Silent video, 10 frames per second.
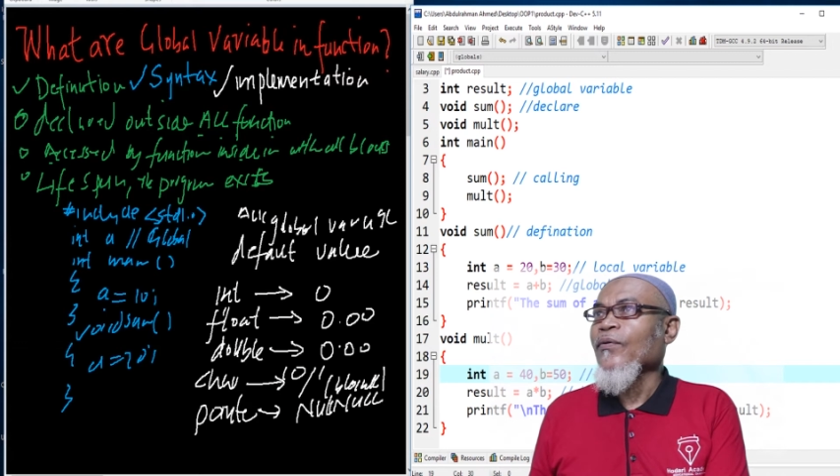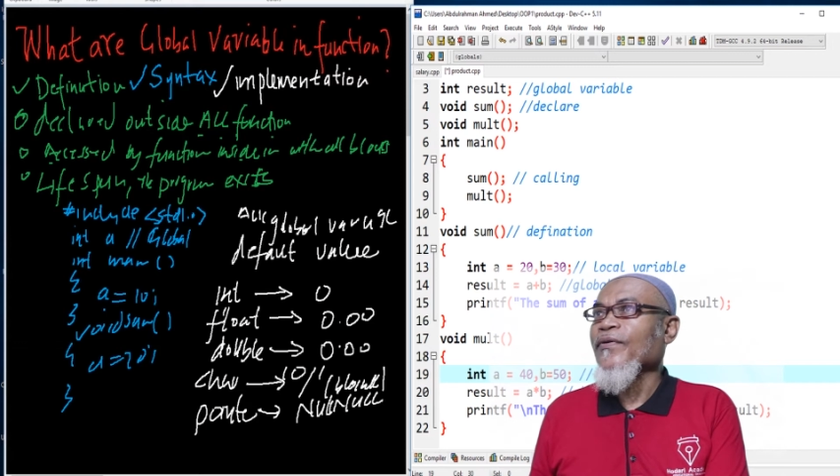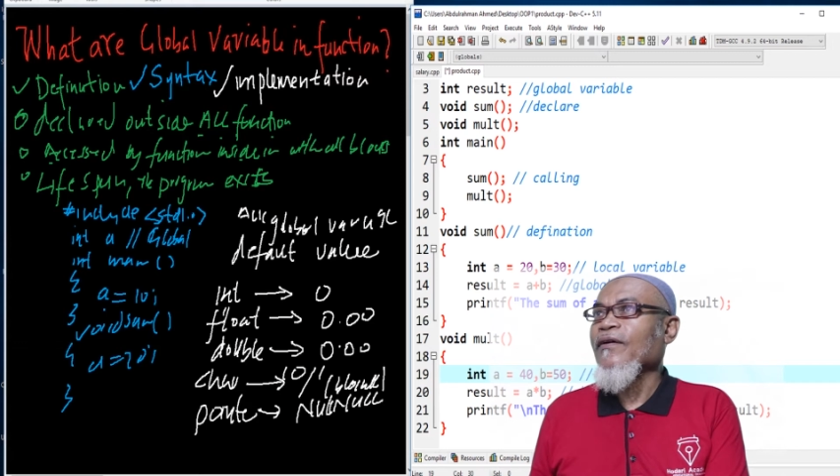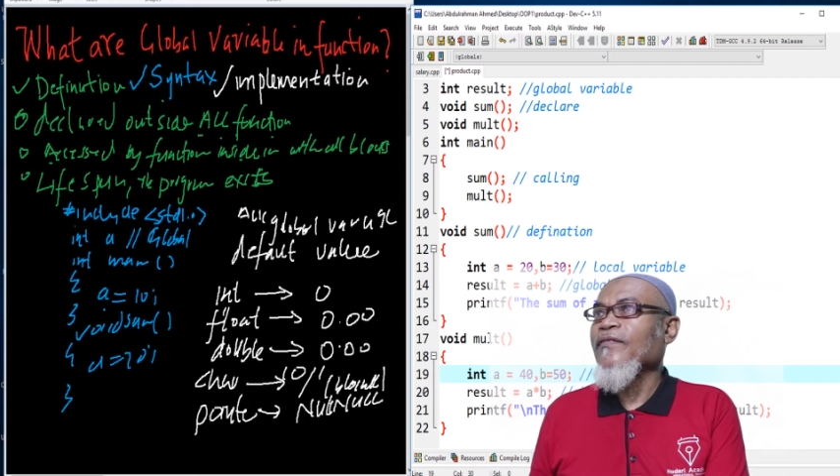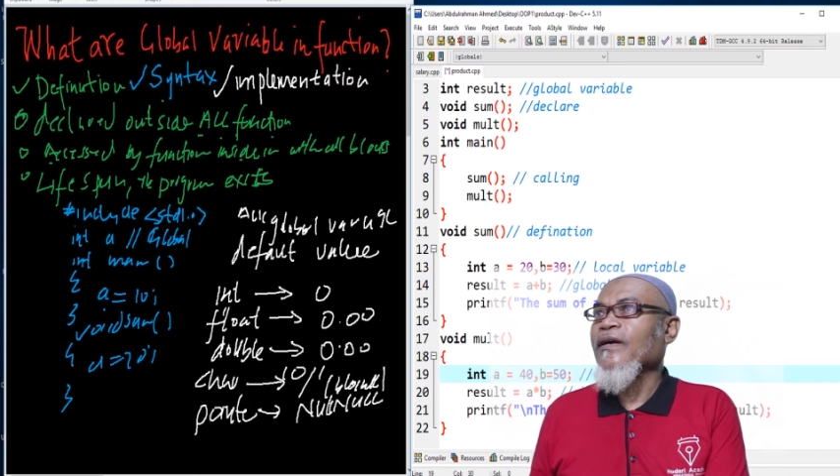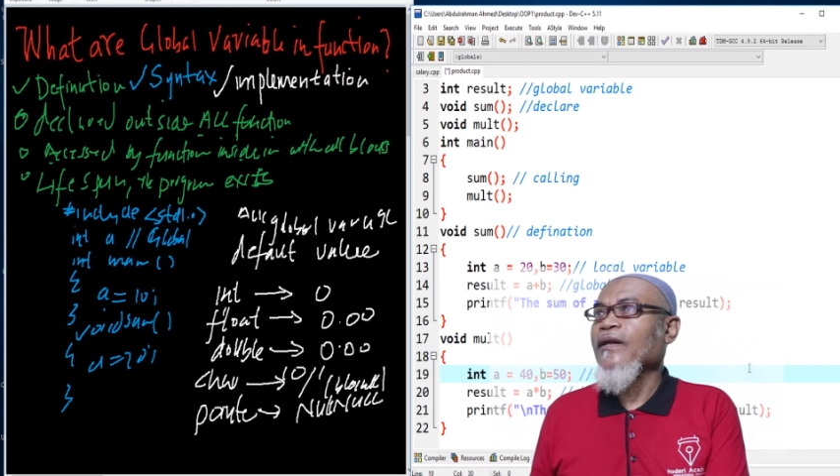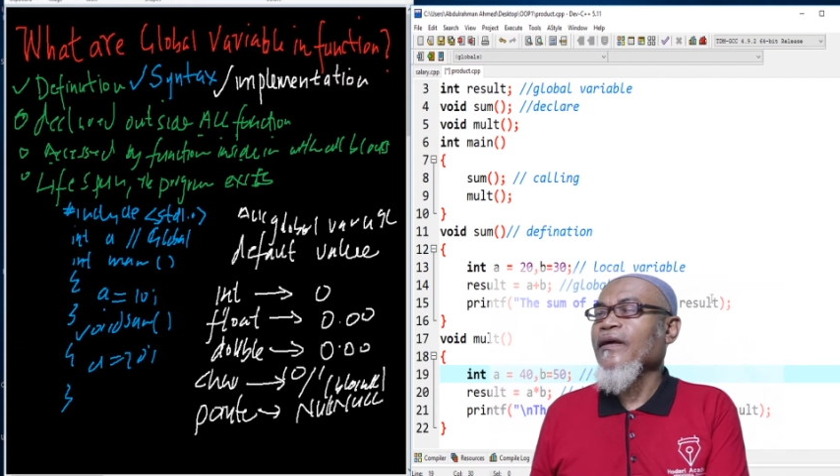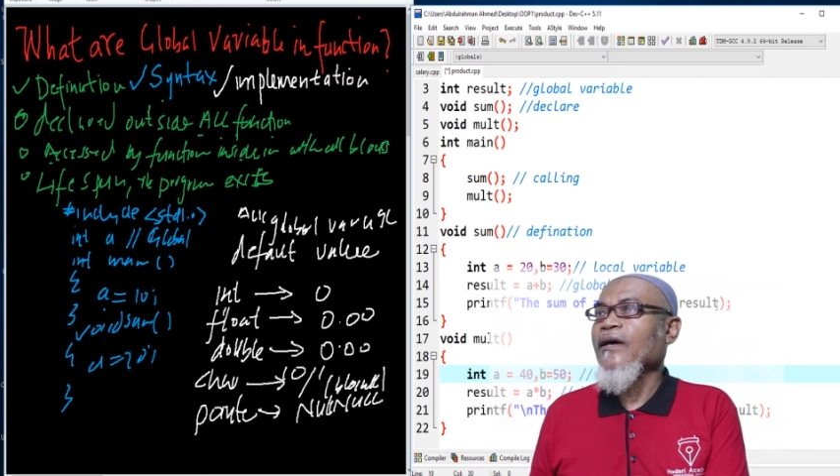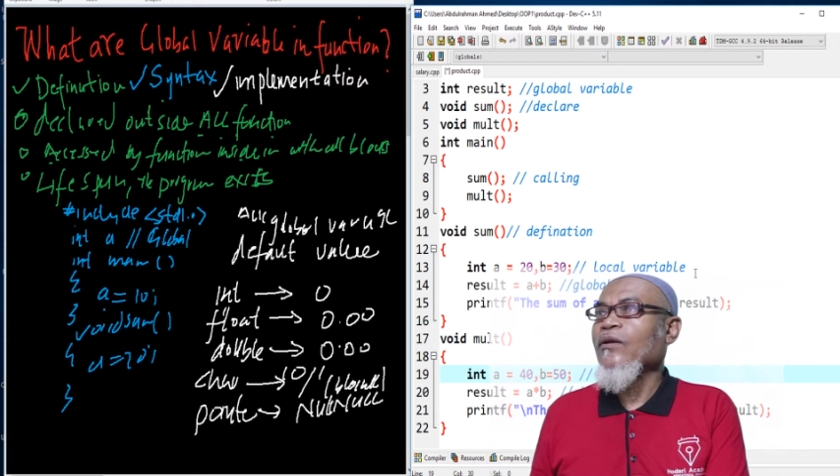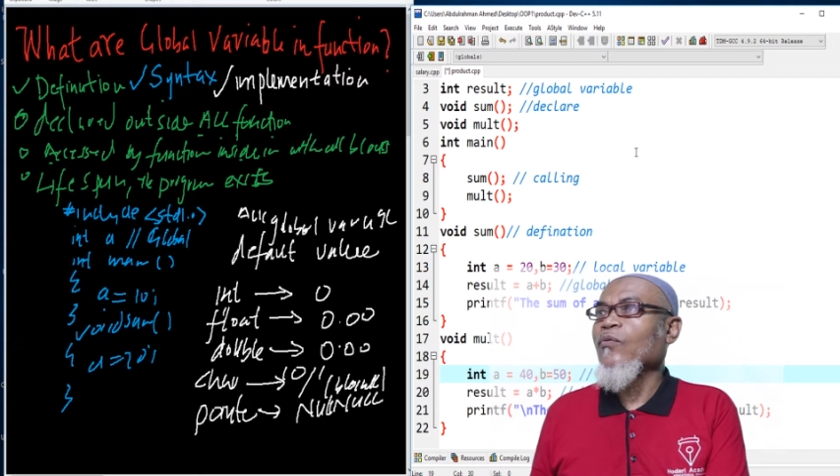we have
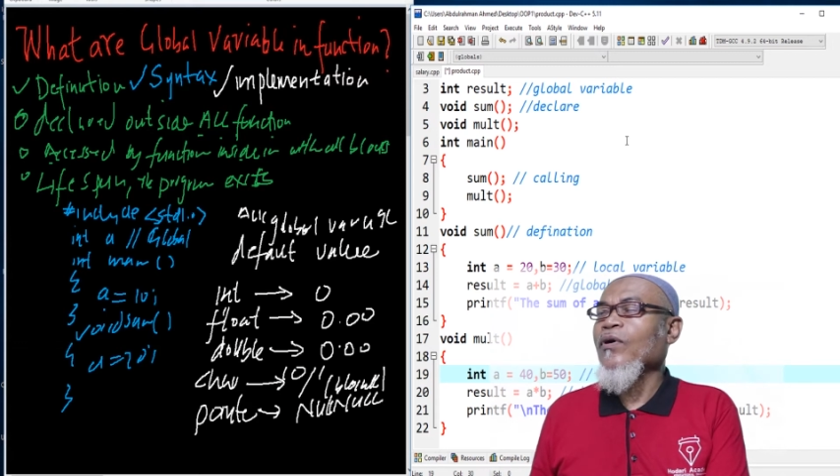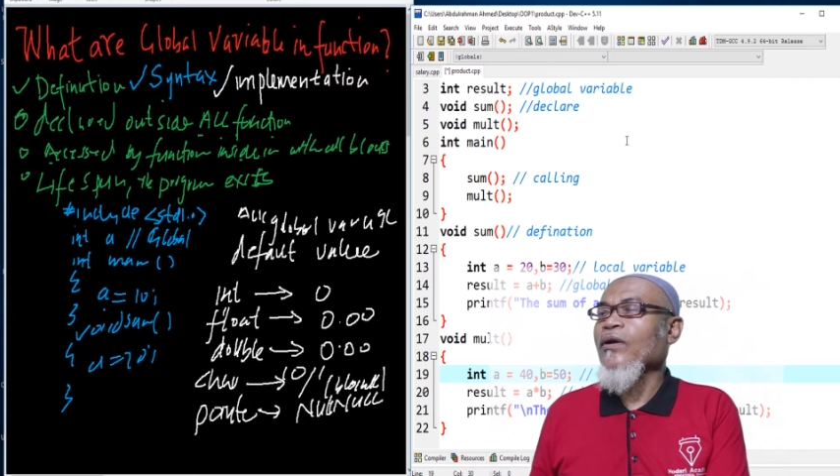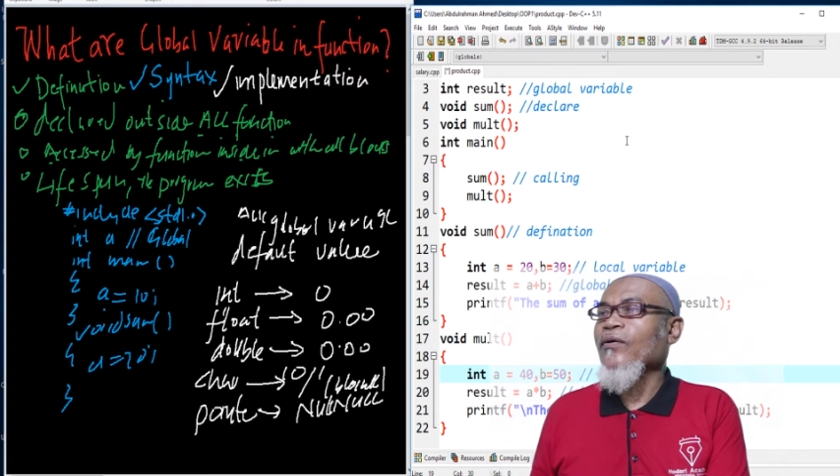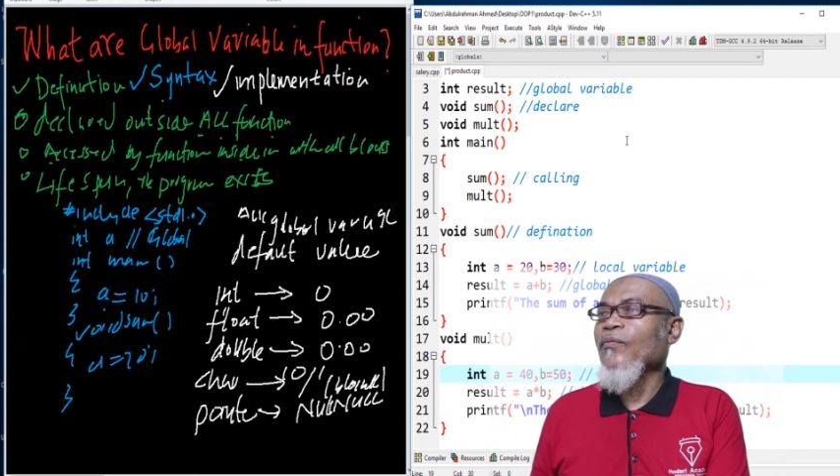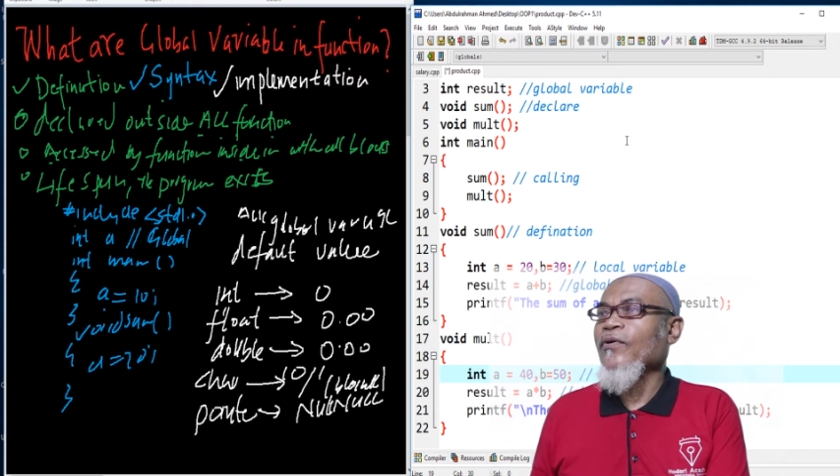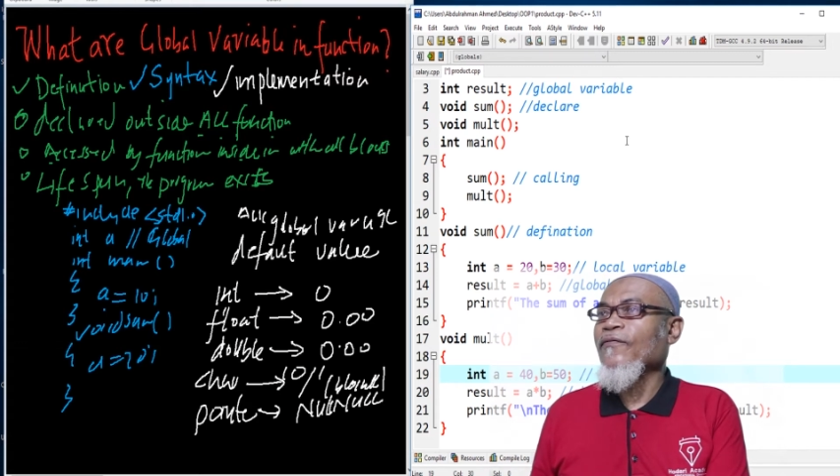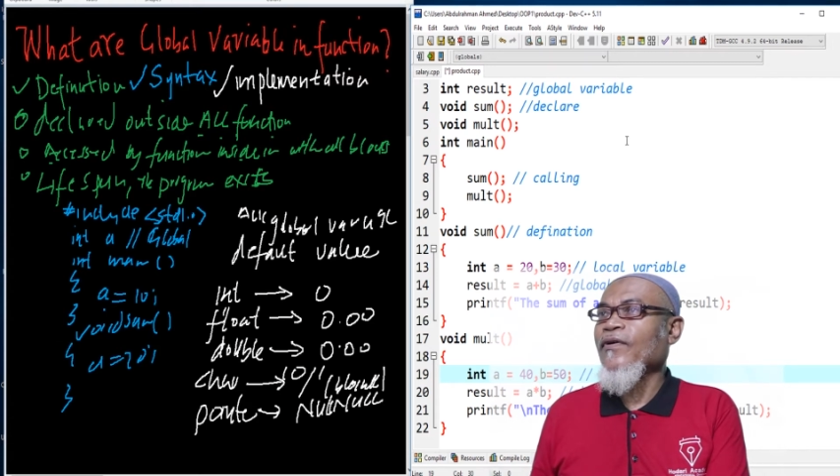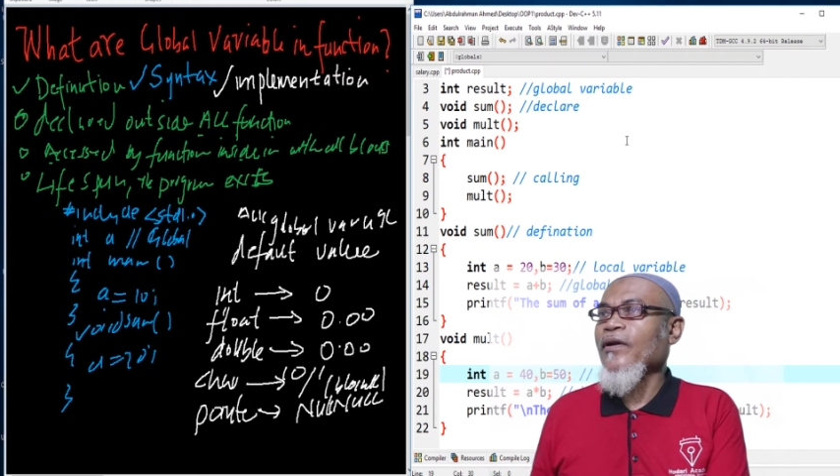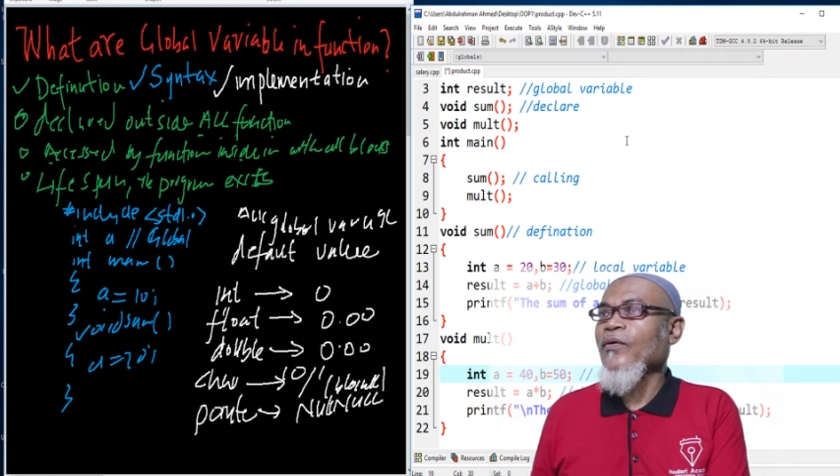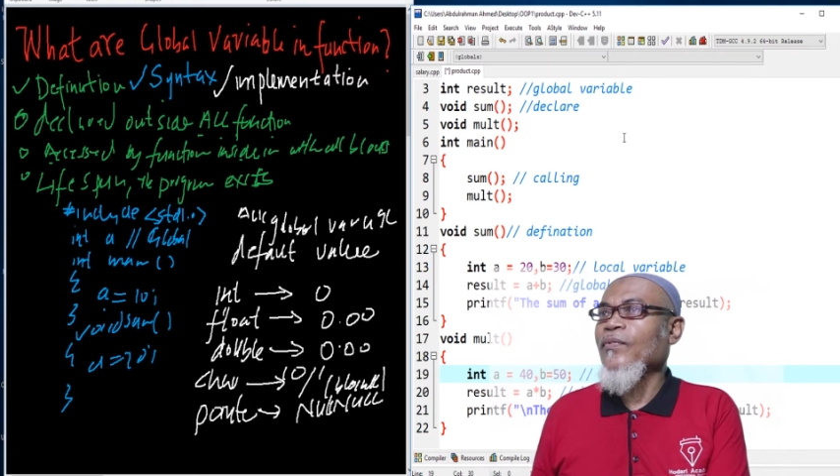declared one global
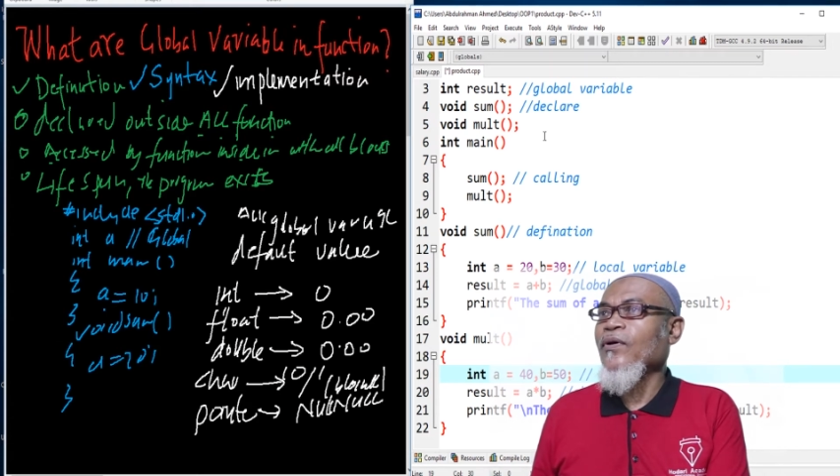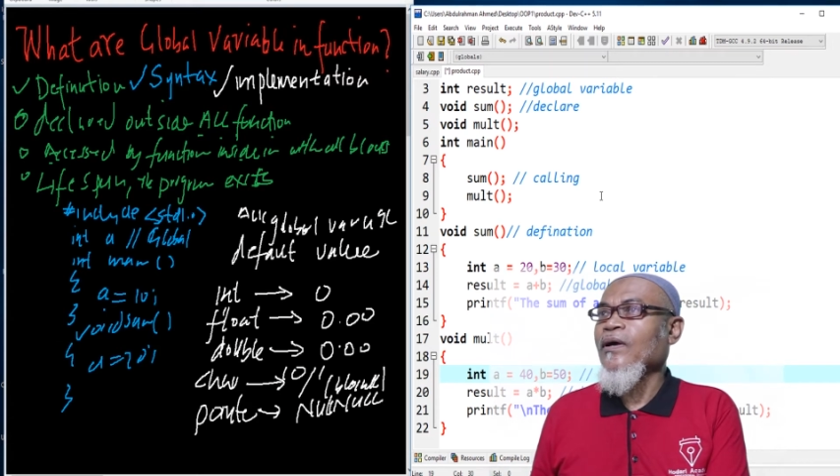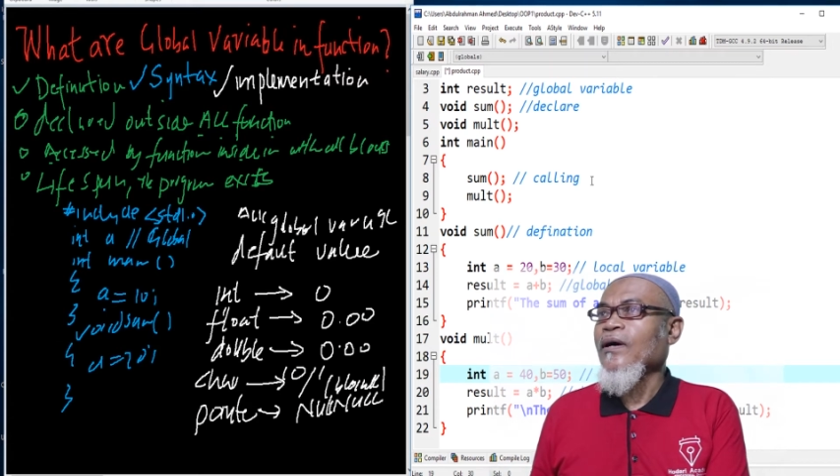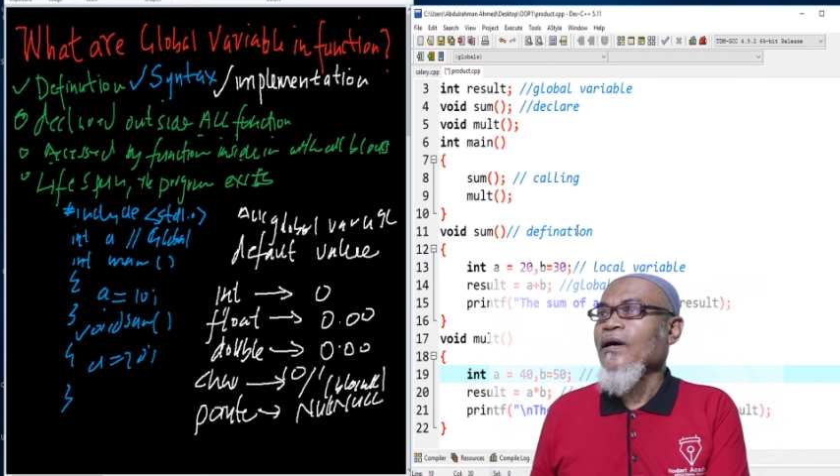variable